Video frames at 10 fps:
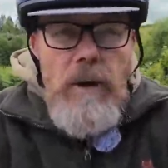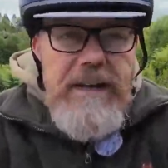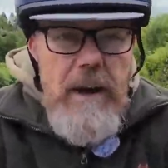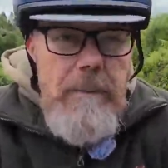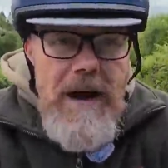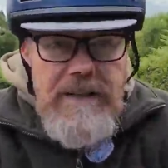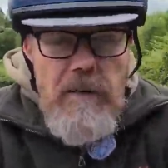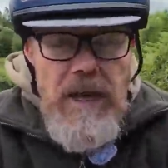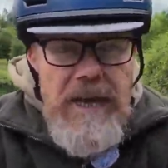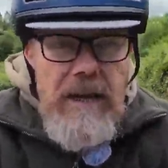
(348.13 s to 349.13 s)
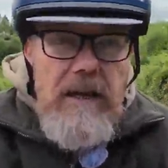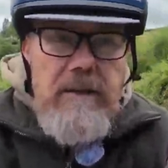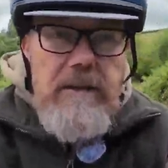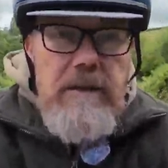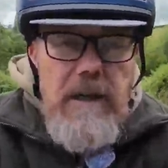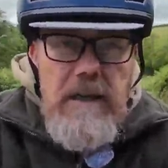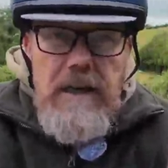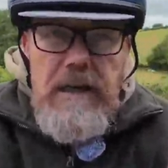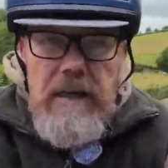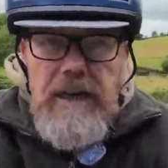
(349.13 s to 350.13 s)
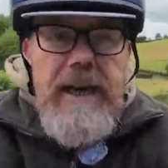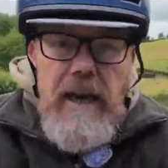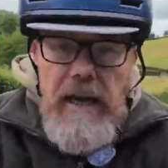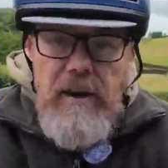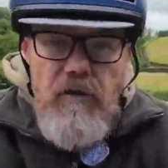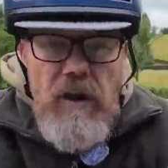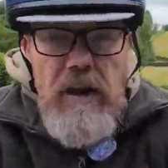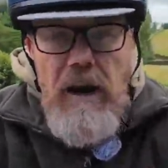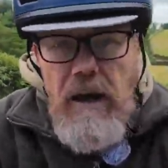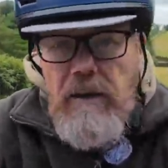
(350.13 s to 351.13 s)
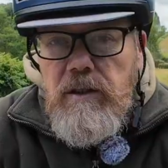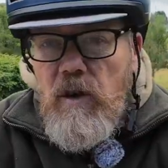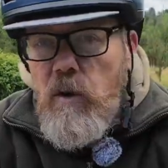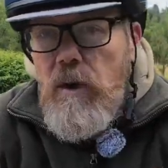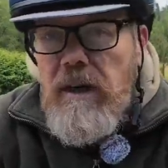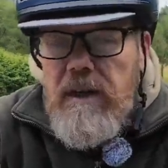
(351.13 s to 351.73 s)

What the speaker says: I come back down the hills like an electric car. So